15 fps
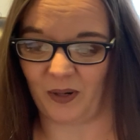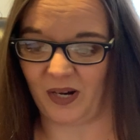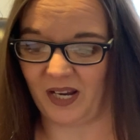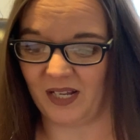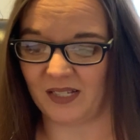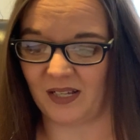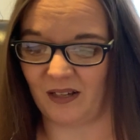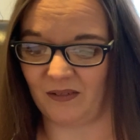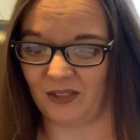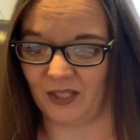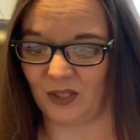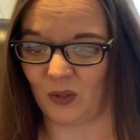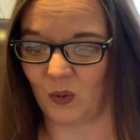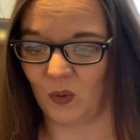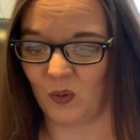their kids off to
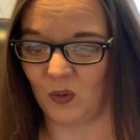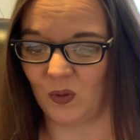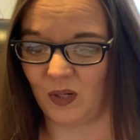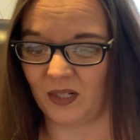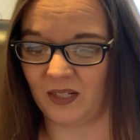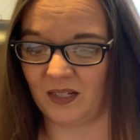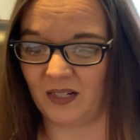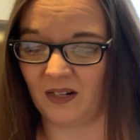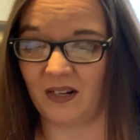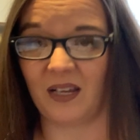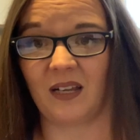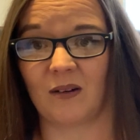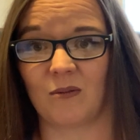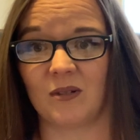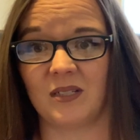school and their
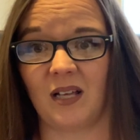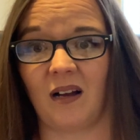kid was